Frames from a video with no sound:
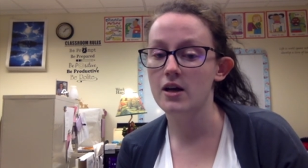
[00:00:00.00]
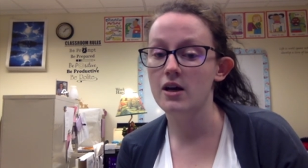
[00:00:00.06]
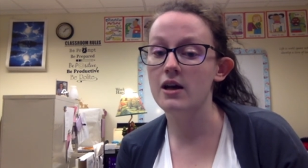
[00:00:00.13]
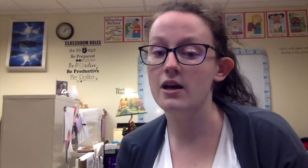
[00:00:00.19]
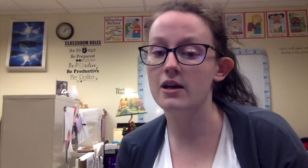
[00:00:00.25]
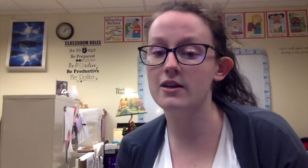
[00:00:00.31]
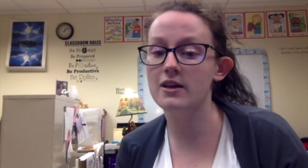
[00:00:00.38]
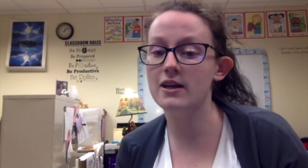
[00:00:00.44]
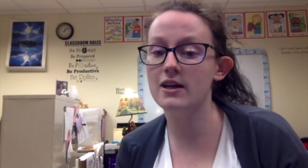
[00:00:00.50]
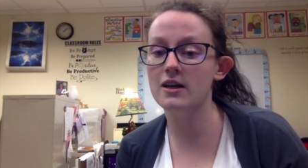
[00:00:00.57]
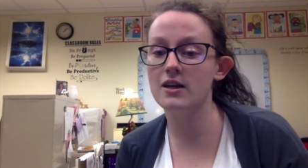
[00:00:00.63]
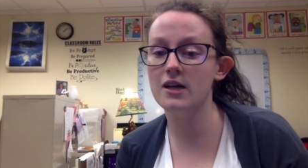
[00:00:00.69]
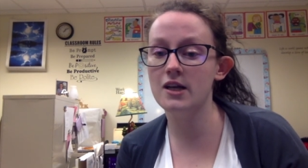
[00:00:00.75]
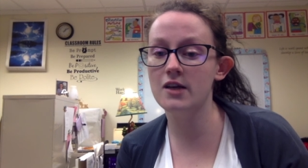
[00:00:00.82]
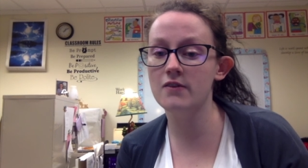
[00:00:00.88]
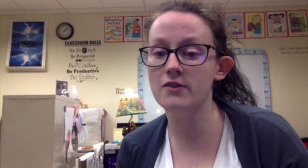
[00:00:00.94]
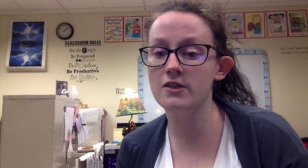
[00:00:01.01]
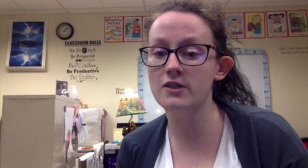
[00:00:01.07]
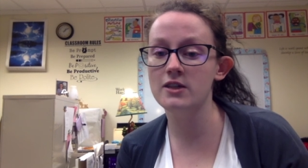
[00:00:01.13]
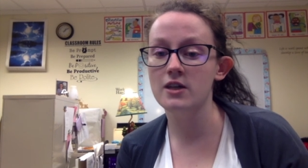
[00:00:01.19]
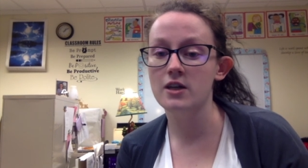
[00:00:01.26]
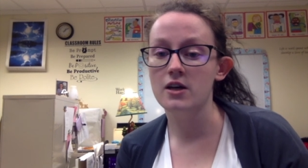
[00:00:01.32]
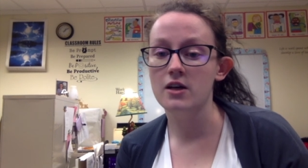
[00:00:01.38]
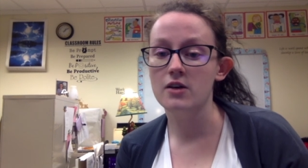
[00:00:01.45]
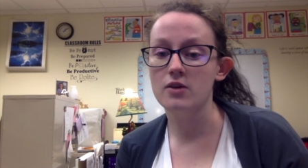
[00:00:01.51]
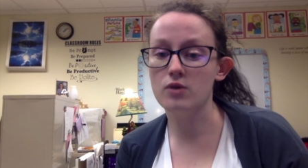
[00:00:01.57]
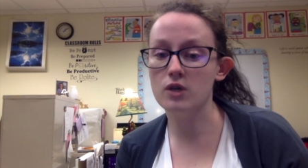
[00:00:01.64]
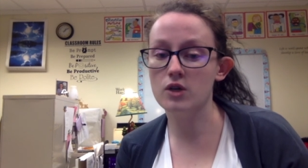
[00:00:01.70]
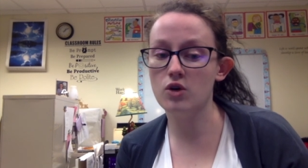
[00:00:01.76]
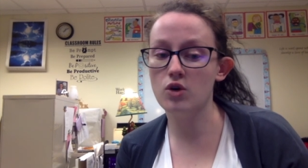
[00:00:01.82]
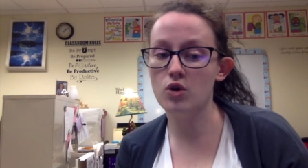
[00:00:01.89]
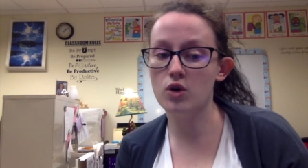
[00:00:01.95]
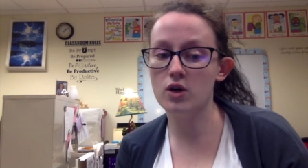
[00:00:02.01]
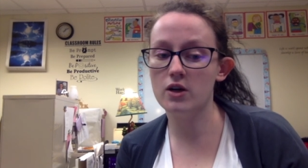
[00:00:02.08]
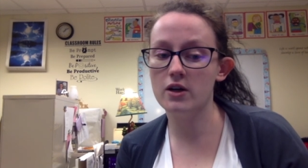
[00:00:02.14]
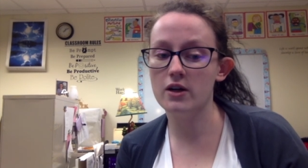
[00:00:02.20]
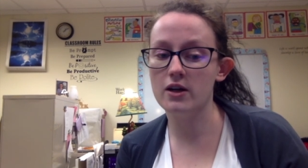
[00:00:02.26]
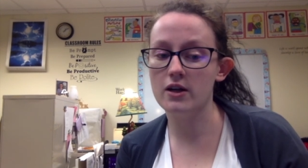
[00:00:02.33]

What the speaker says: and they can even record